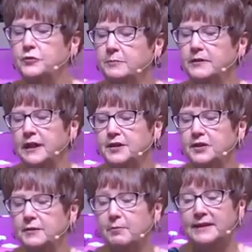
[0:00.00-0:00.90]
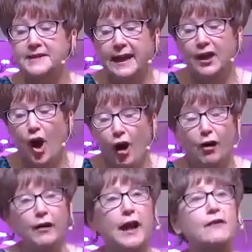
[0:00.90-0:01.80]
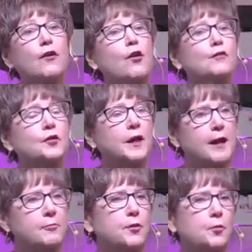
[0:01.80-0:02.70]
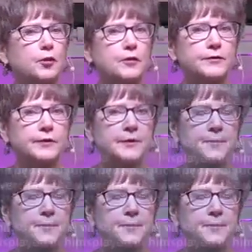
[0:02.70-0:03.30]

tribulation, but take heart, I've overcome the world.